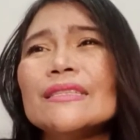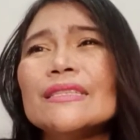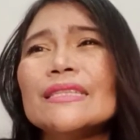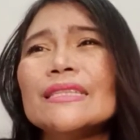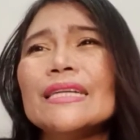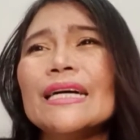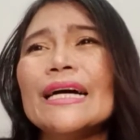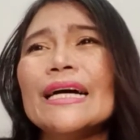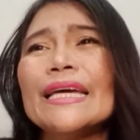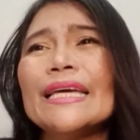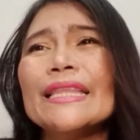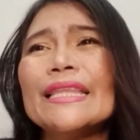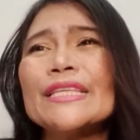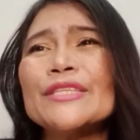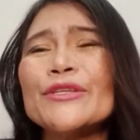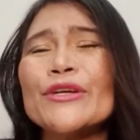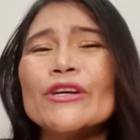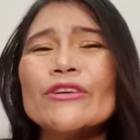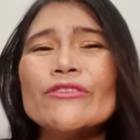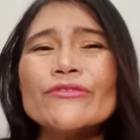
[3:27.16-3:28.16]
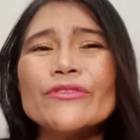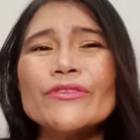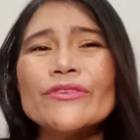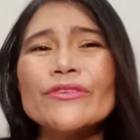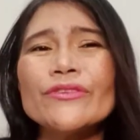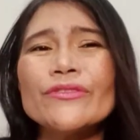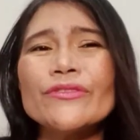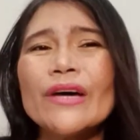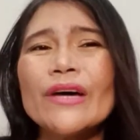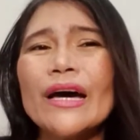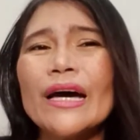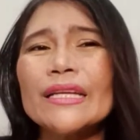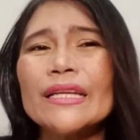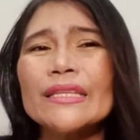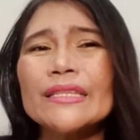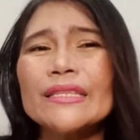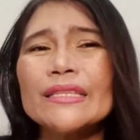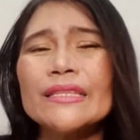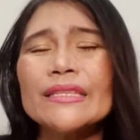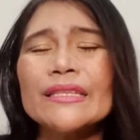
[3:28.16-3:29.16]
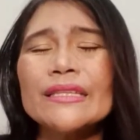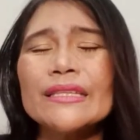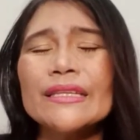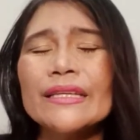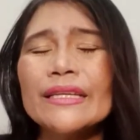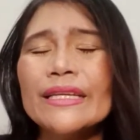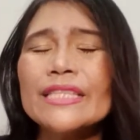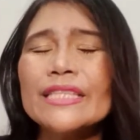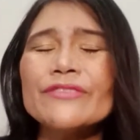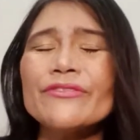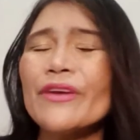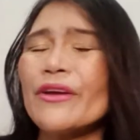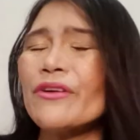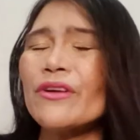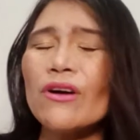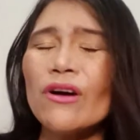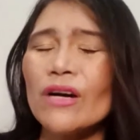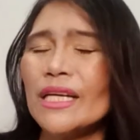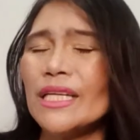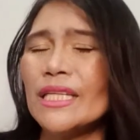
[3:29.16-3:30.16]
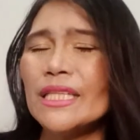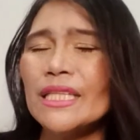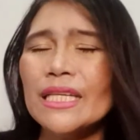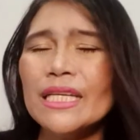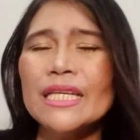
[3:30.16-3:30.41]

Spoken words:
I discovered that it's very hard.